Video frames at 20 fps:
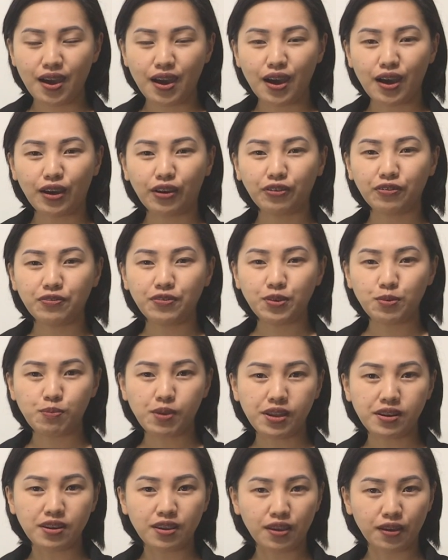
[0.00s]
Have you
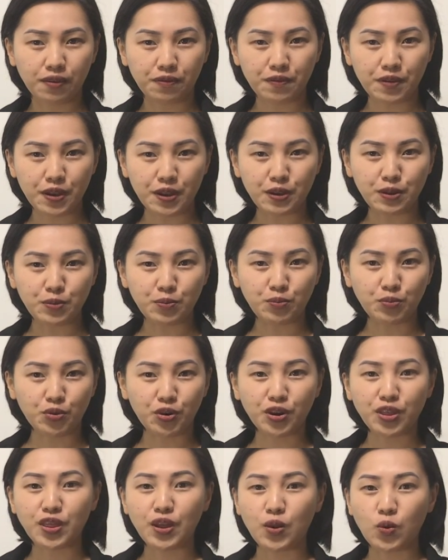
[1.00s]
been given
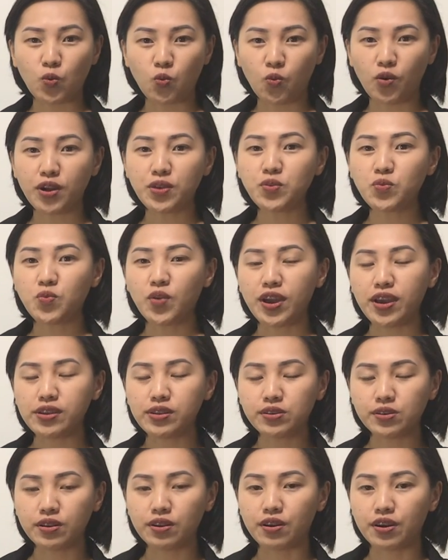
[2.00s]
more than one way
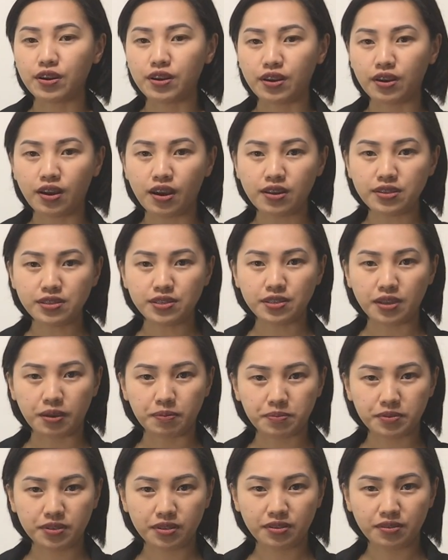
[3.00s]
to learn a
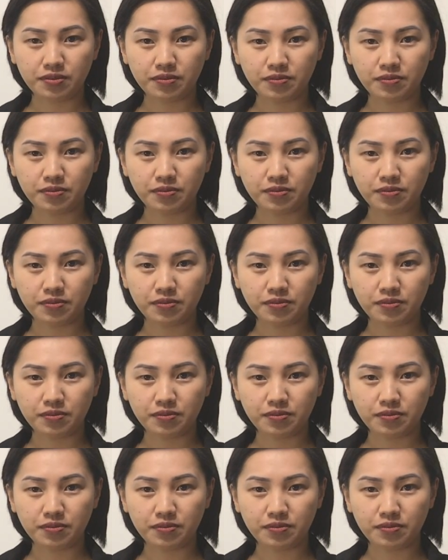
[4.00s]
concept?